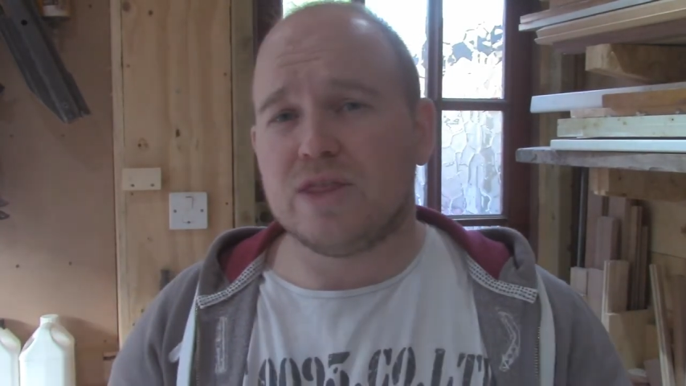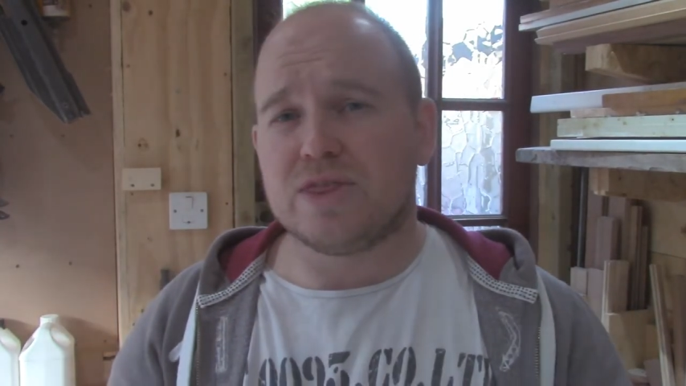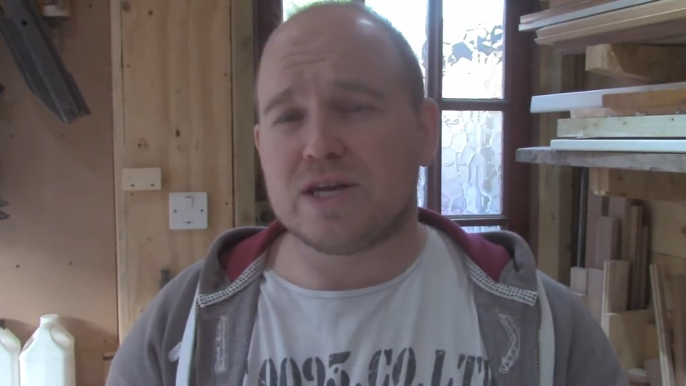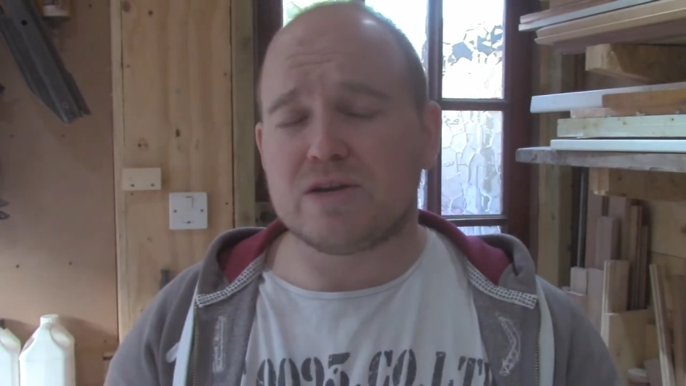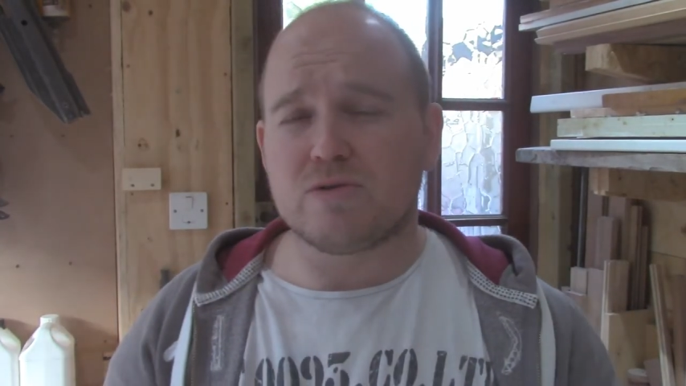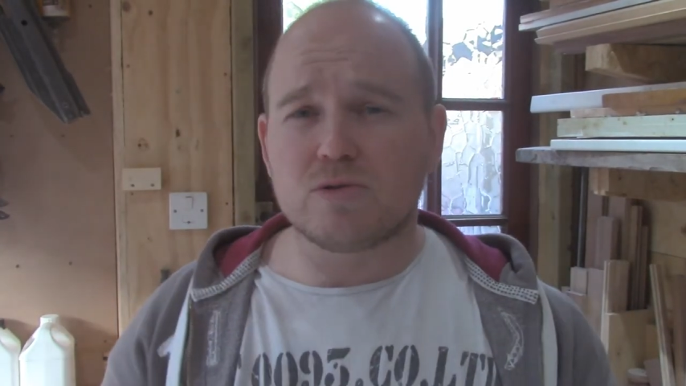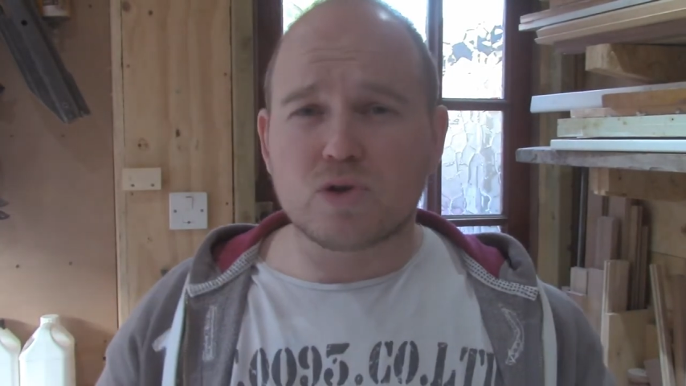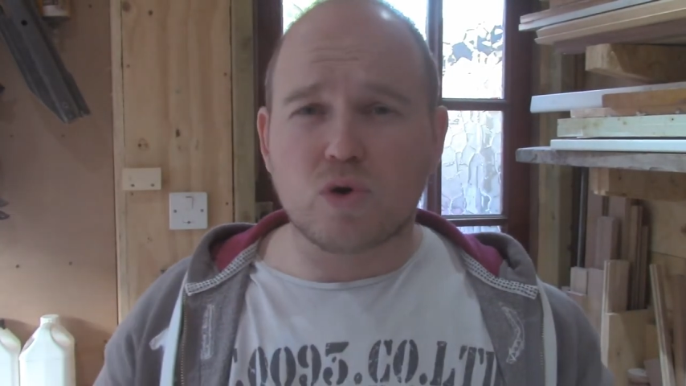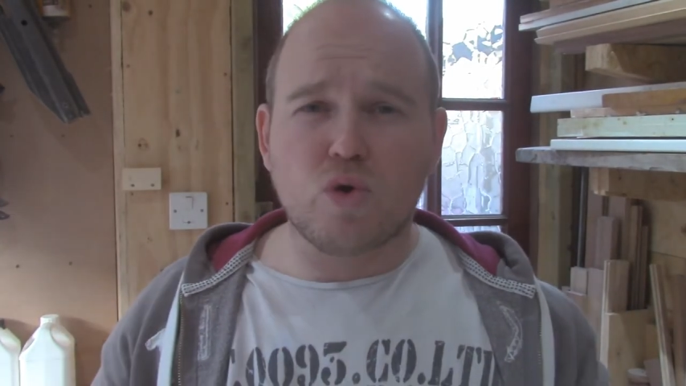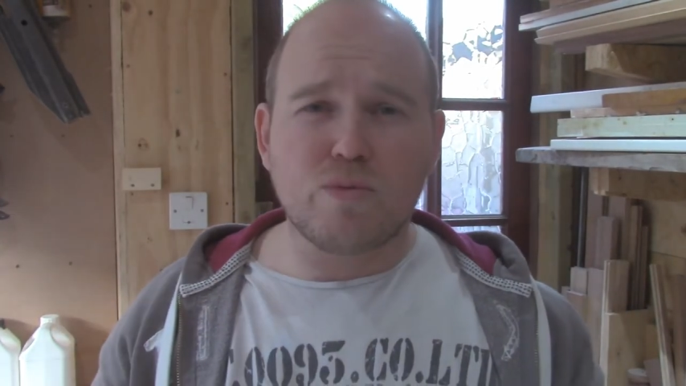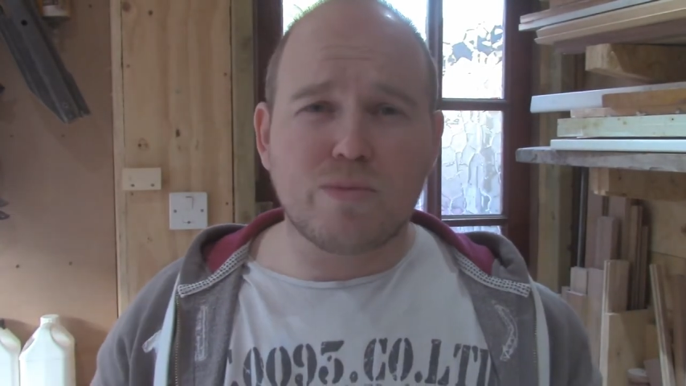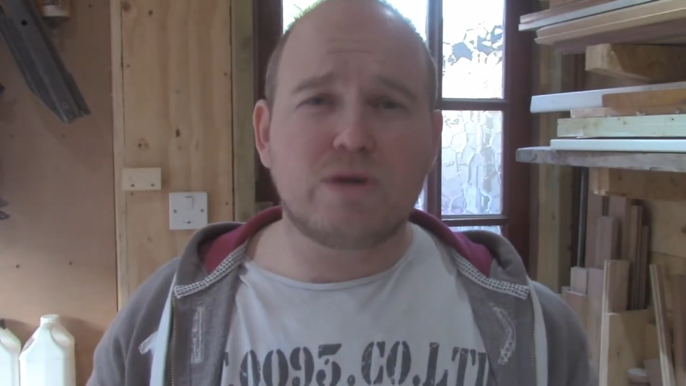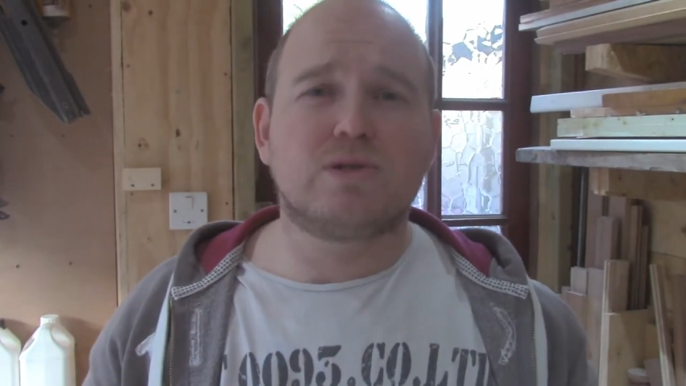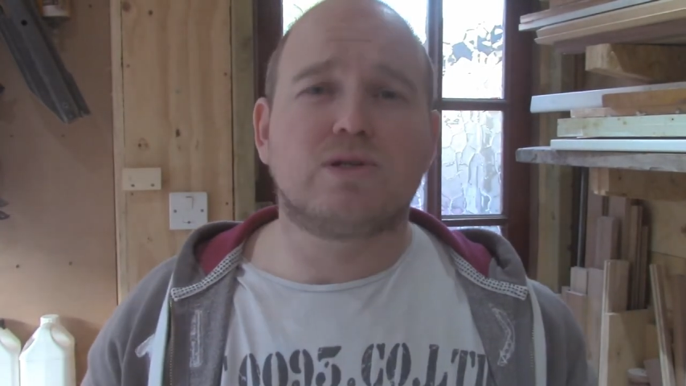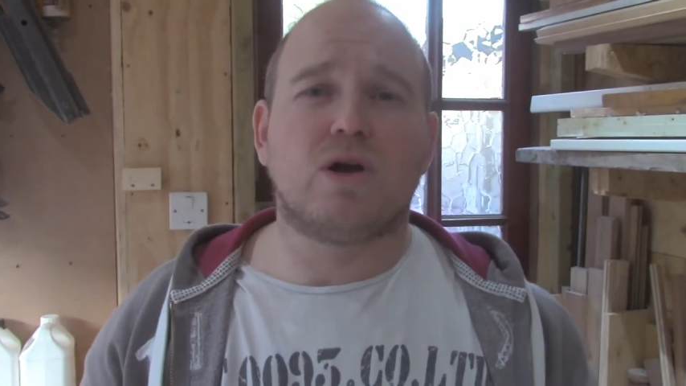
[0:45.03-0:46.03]
that it was
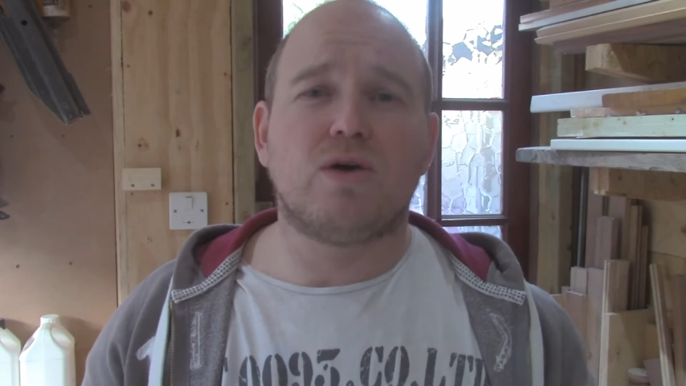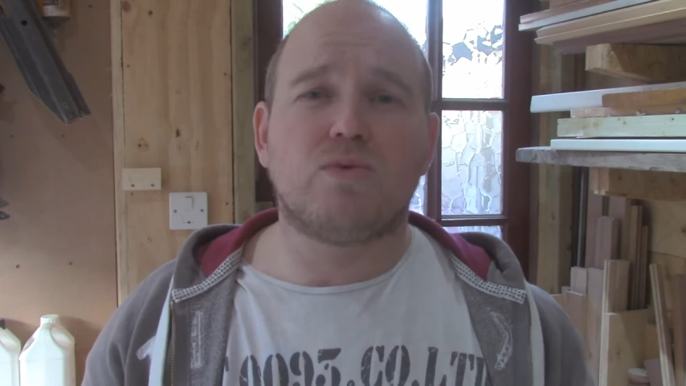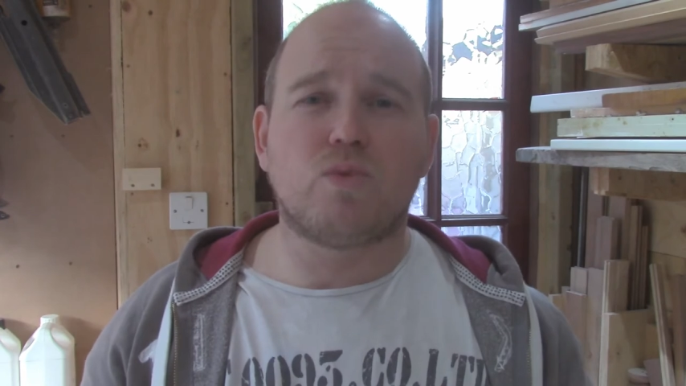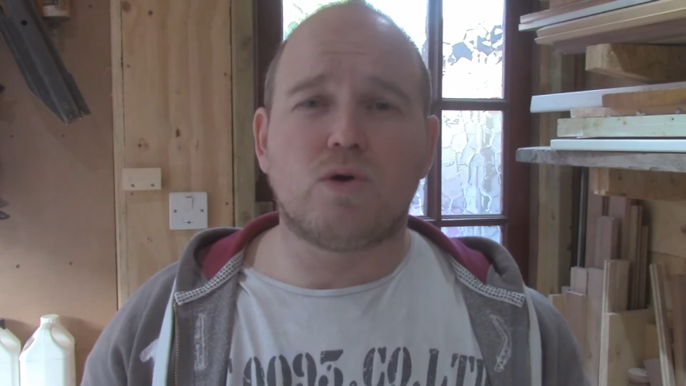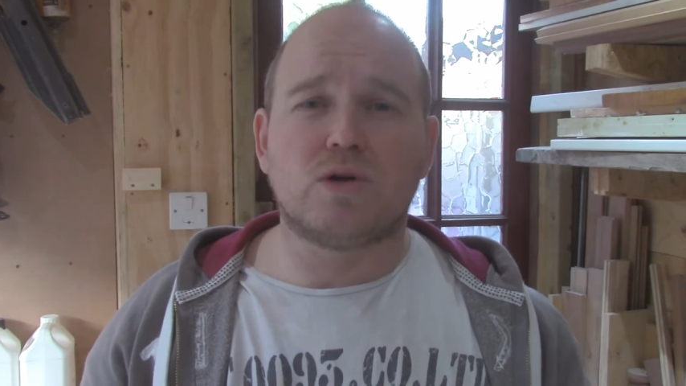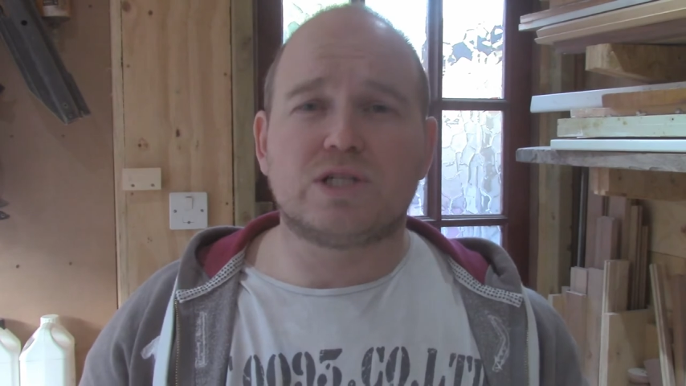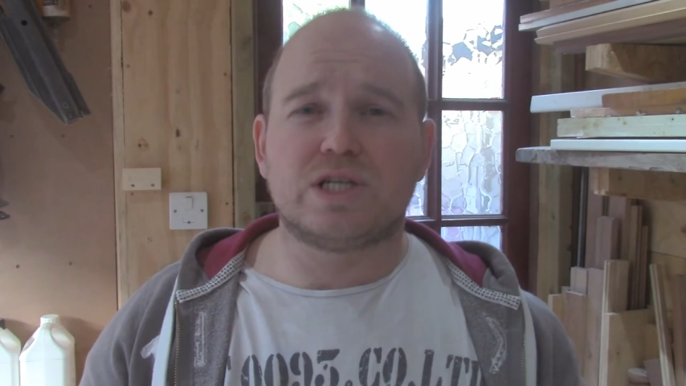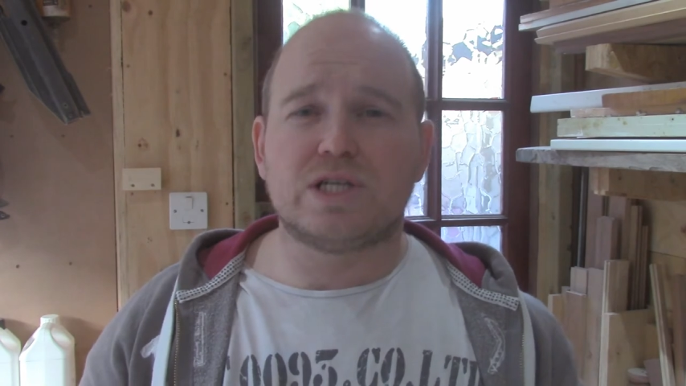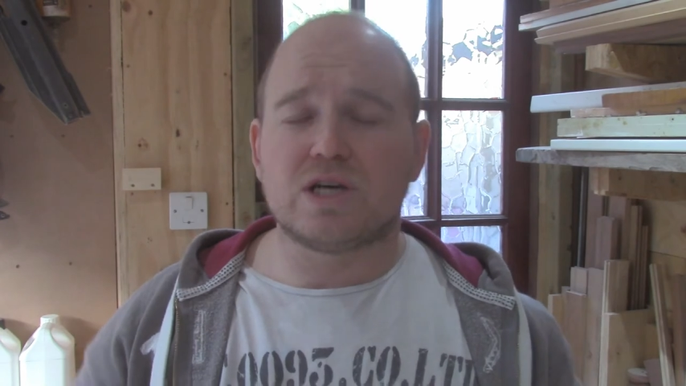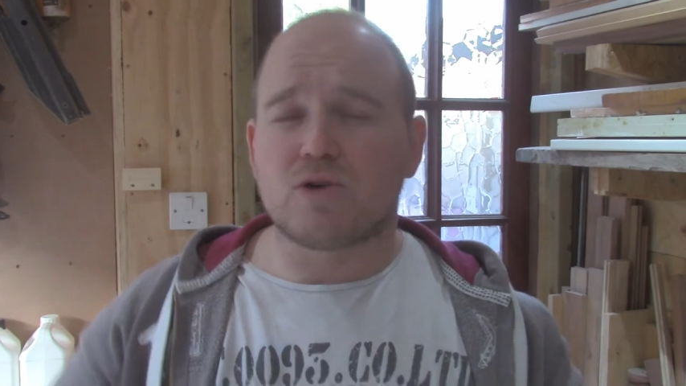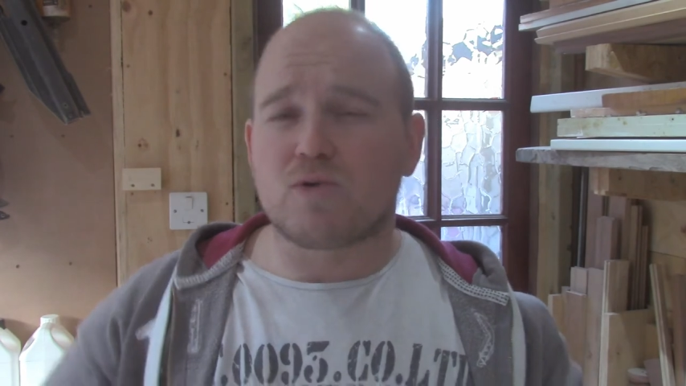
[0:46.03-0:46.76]
almost like watching a